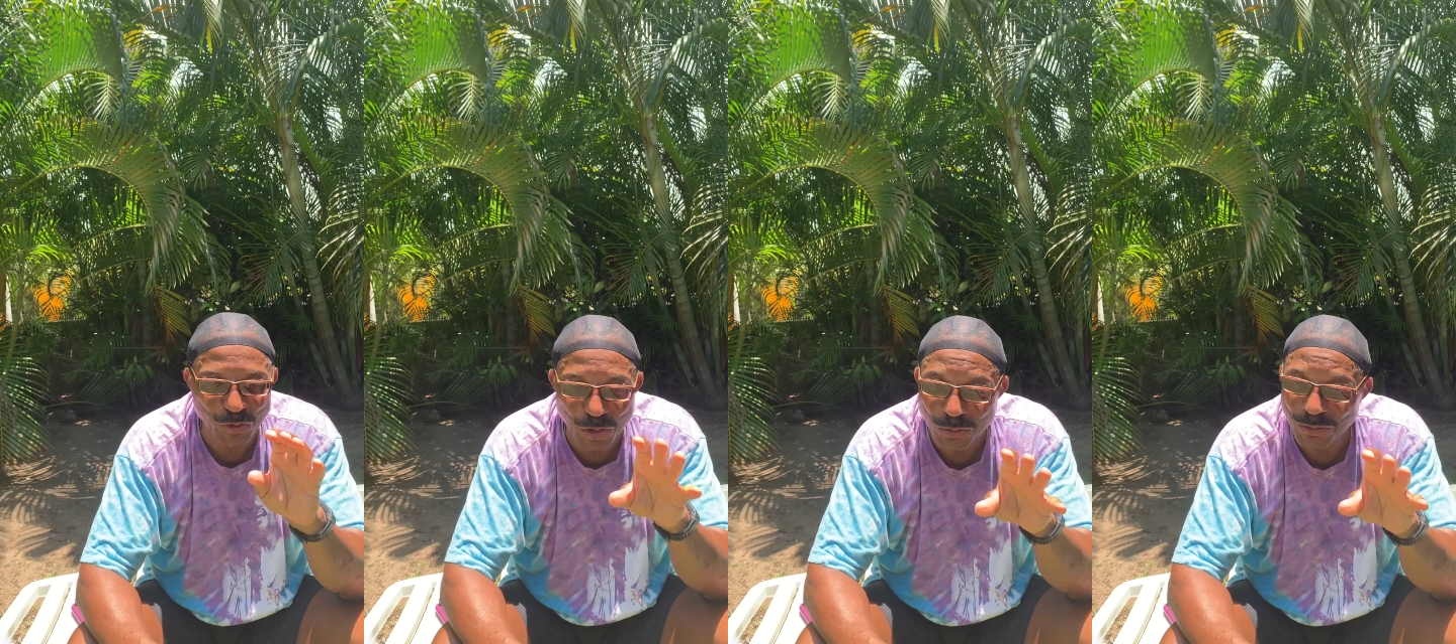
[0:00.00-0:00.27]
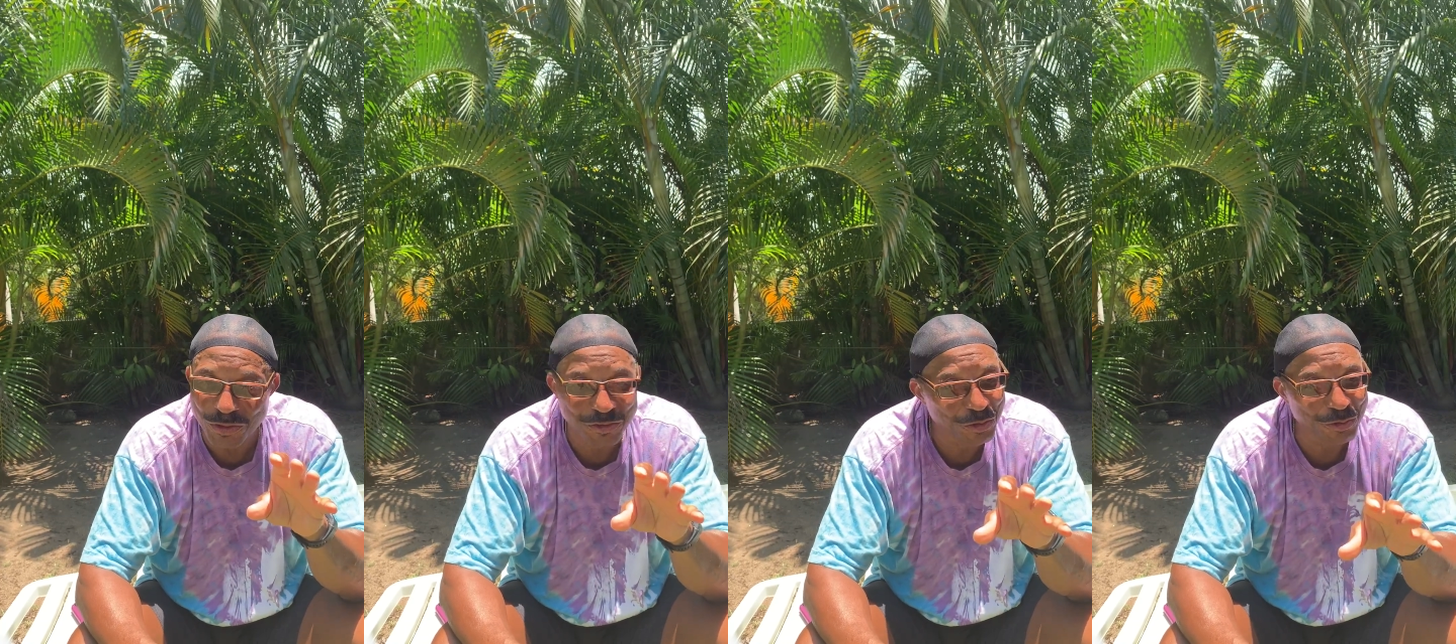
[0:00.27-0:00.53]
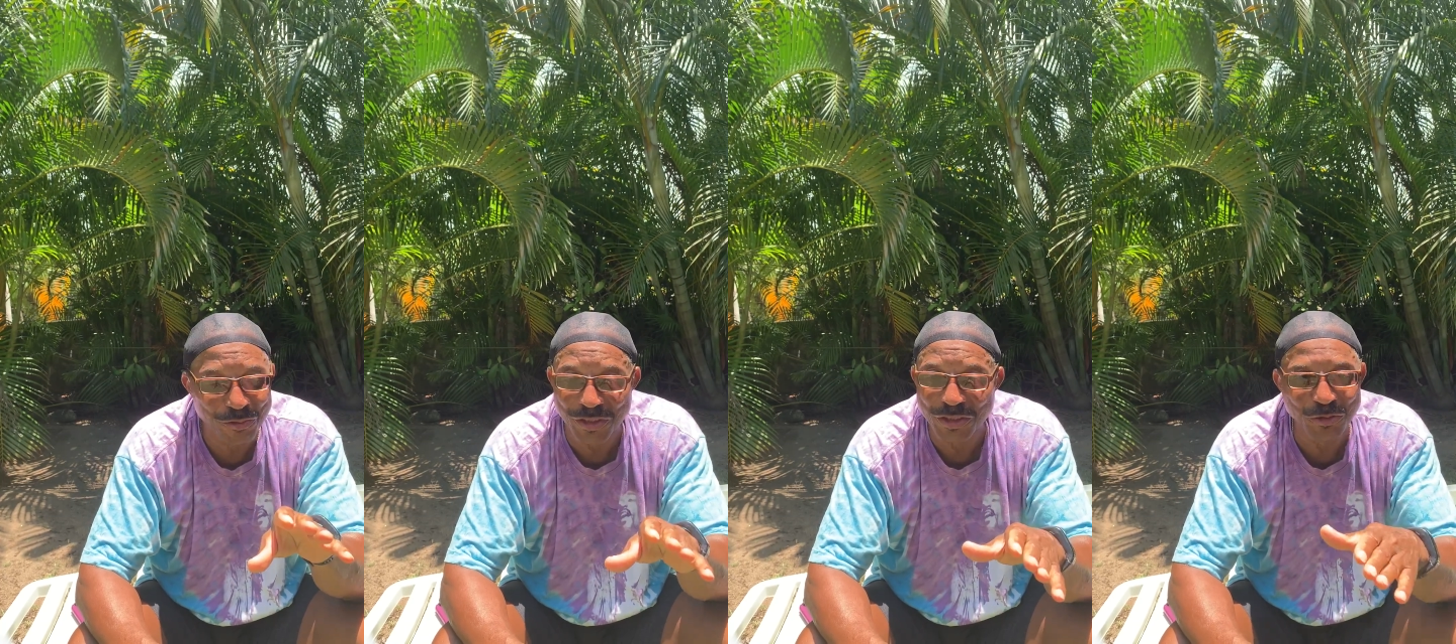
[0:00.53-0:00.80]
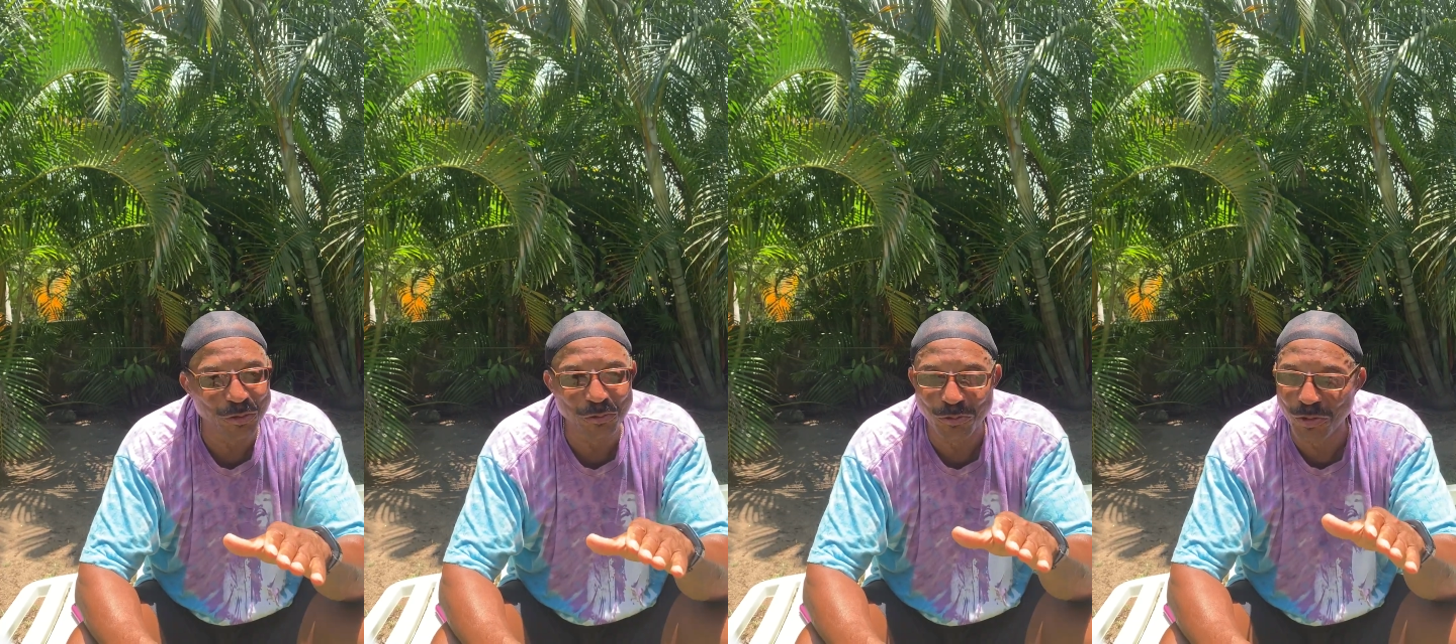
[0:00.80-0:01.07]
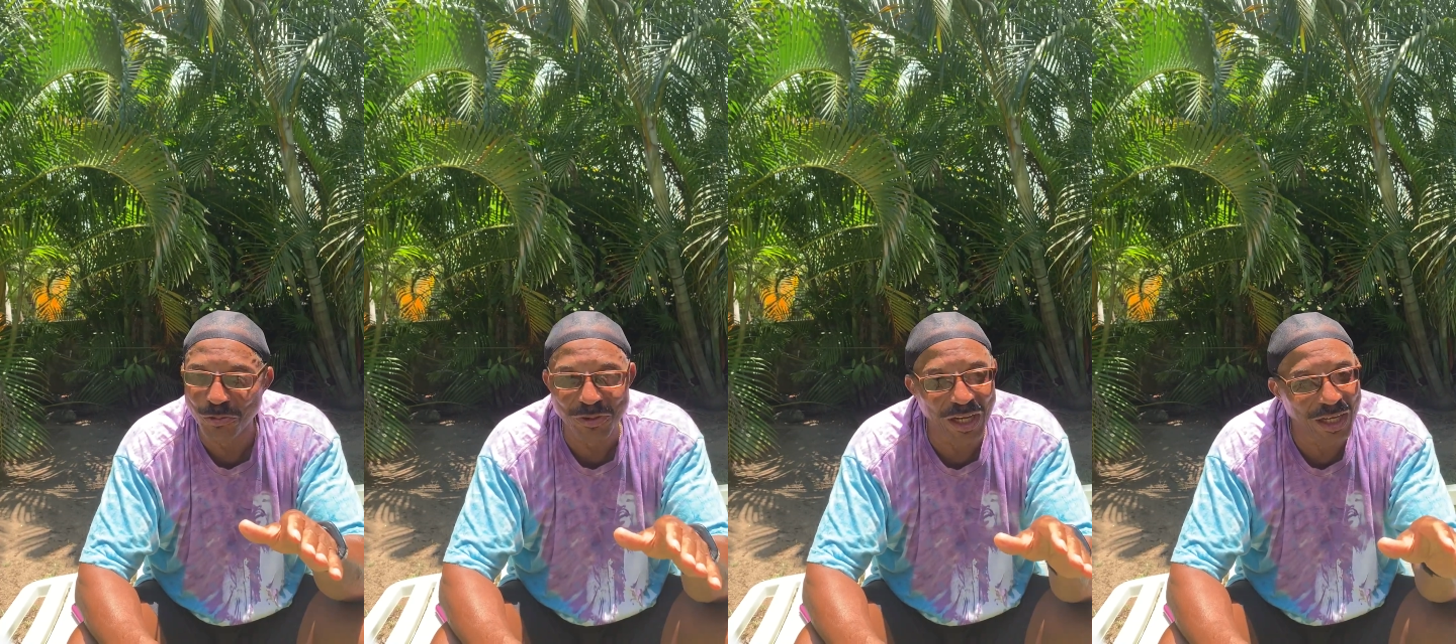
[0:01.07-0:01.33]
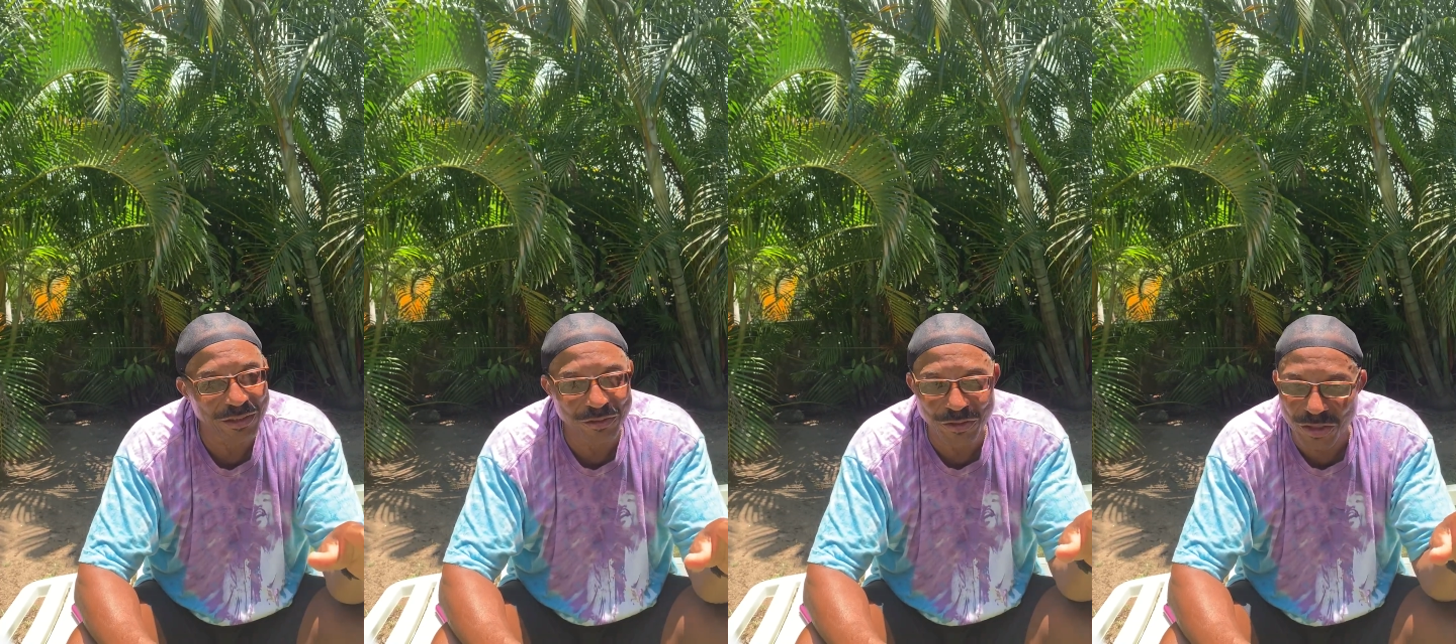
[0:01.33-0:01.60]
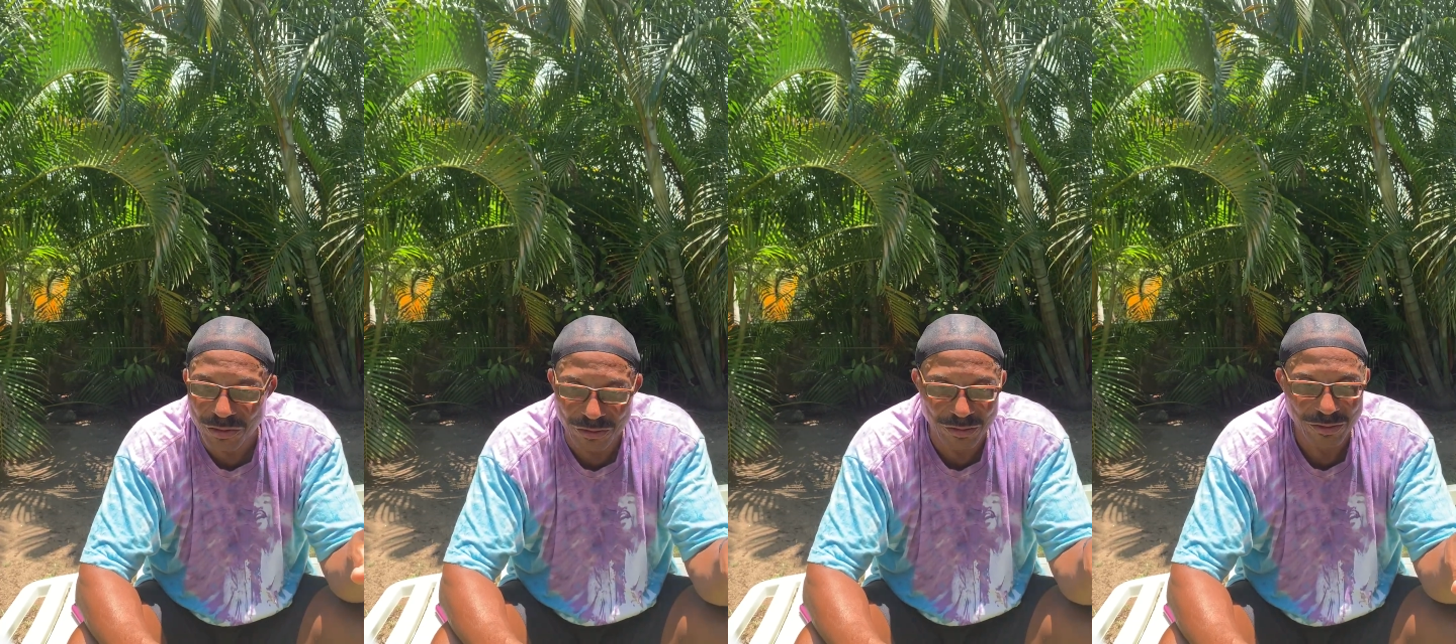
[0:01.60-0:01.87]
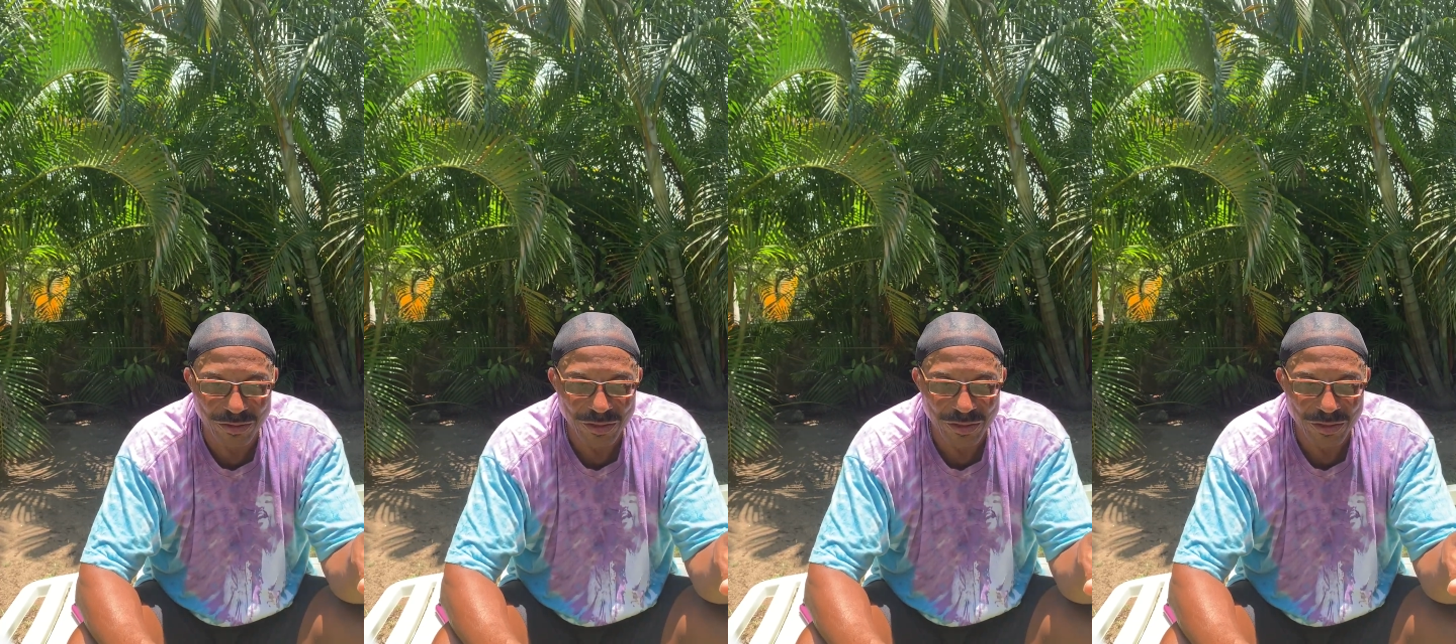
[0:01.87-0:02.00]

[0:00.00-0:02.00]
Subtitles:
do and certain things you do not do.